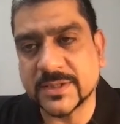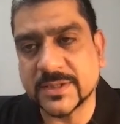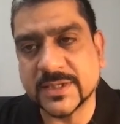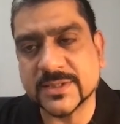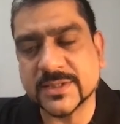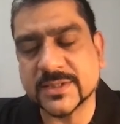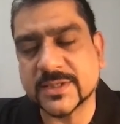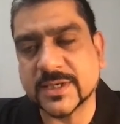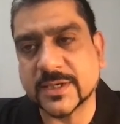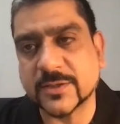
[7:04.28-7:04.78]
as
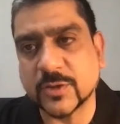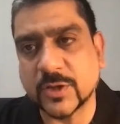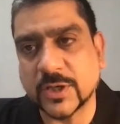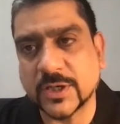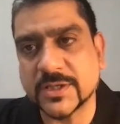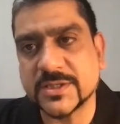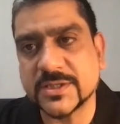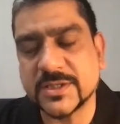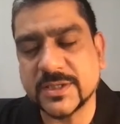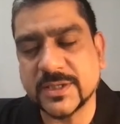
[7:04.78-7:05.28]
a
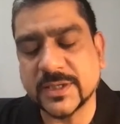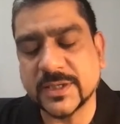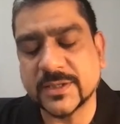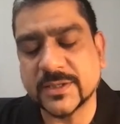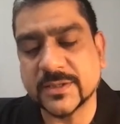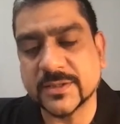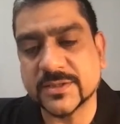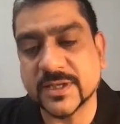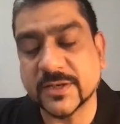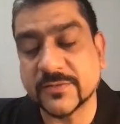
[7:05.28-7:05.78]
technology and
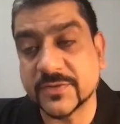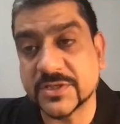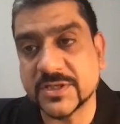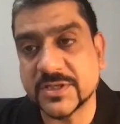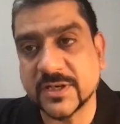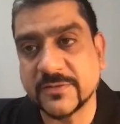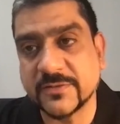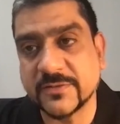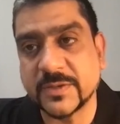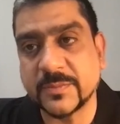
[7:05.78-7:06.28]
the service
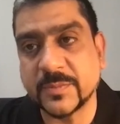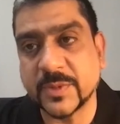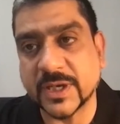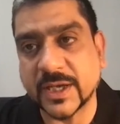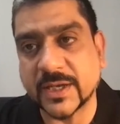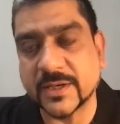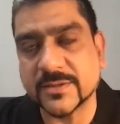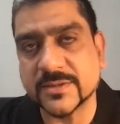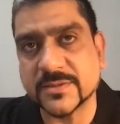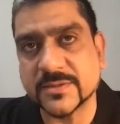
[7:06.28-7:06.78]
delivery
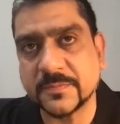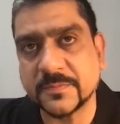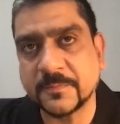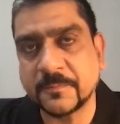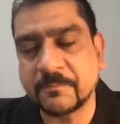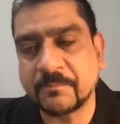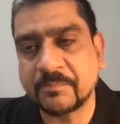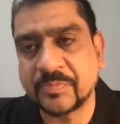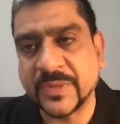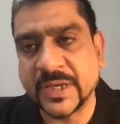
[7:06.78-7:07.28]
mechanism,
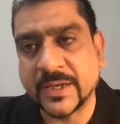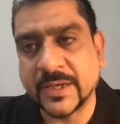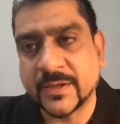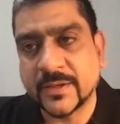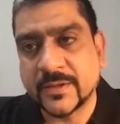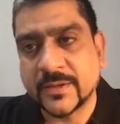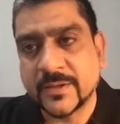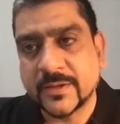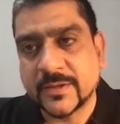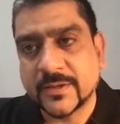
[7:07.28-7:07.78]

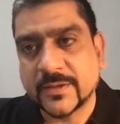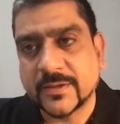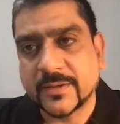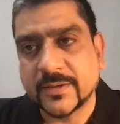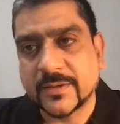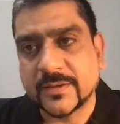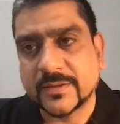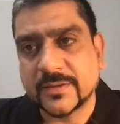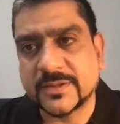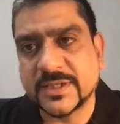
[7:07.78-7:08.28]

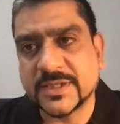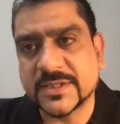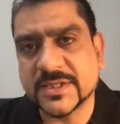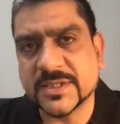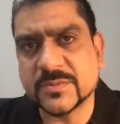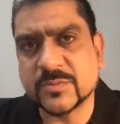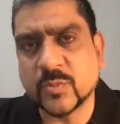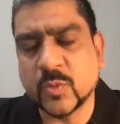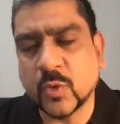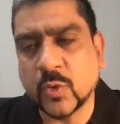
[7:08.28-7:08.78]
this
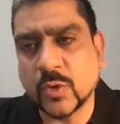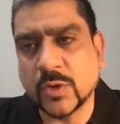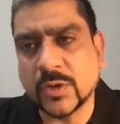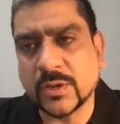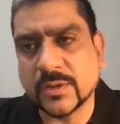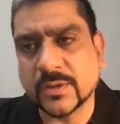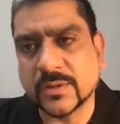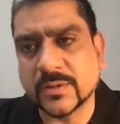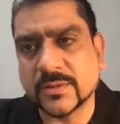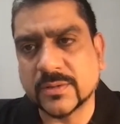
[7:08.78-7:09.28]
is
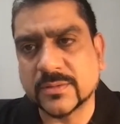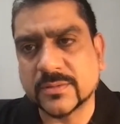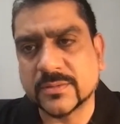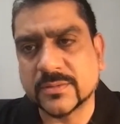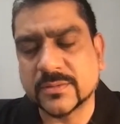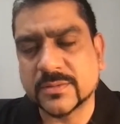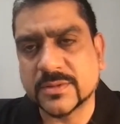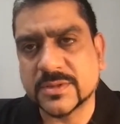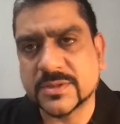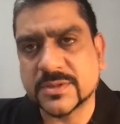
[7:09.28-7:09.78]
more
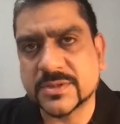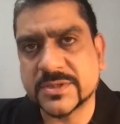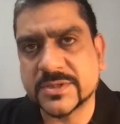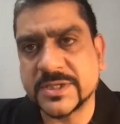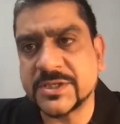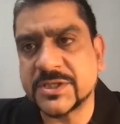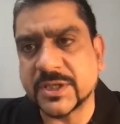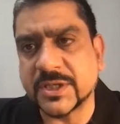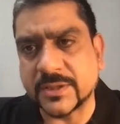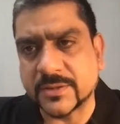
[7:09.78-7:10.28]

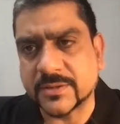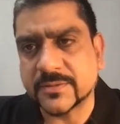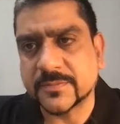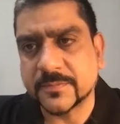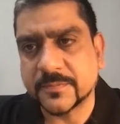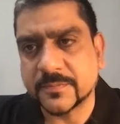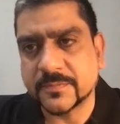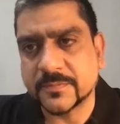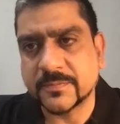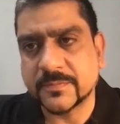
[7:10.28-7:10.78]
stringent.
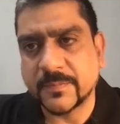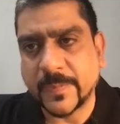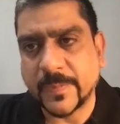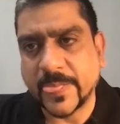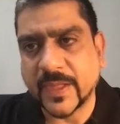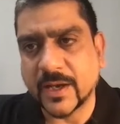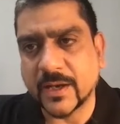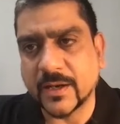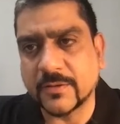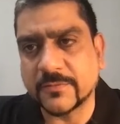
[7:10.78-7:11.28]

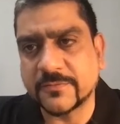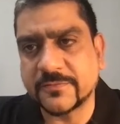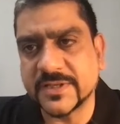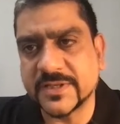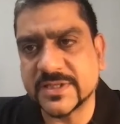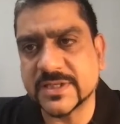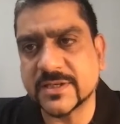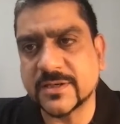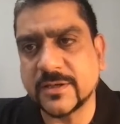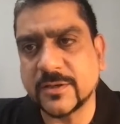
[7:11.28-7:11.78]
A
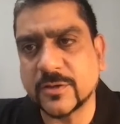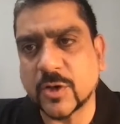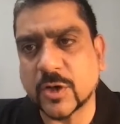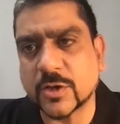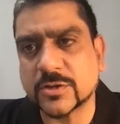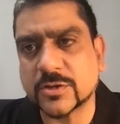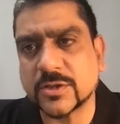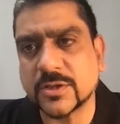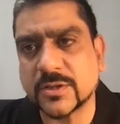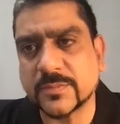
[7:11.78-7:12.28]
physical
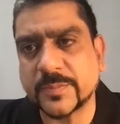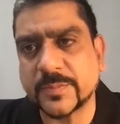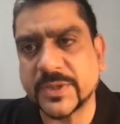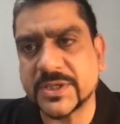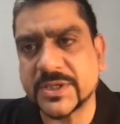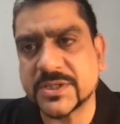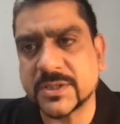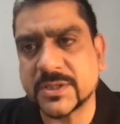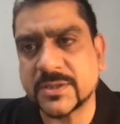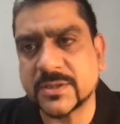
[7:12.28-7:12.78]
doctor
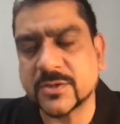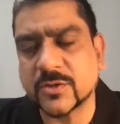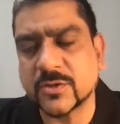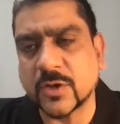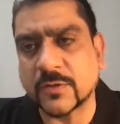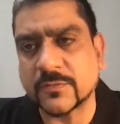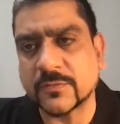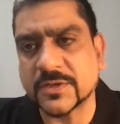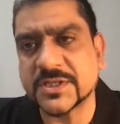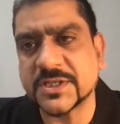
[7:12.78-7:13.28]
patient
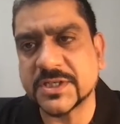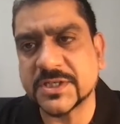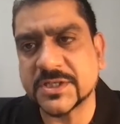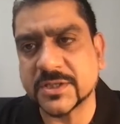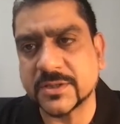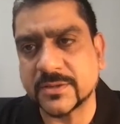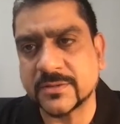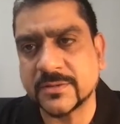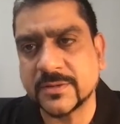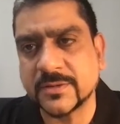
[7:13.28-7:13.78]

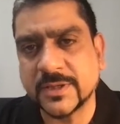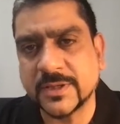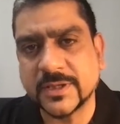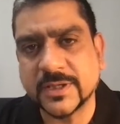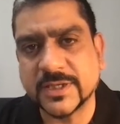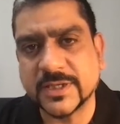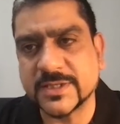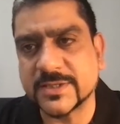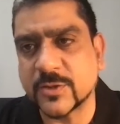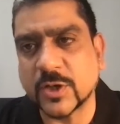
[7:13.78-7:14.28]
conversation
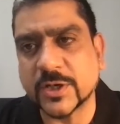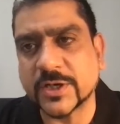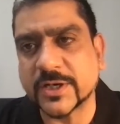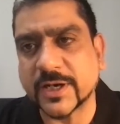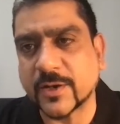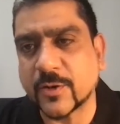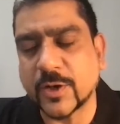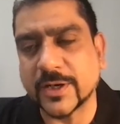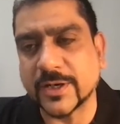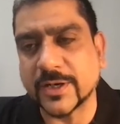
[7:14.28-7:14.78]
is not
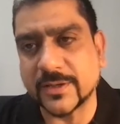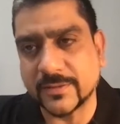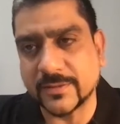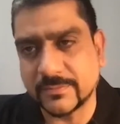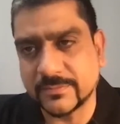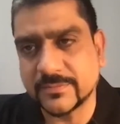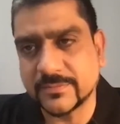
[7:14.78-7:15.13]
recorded,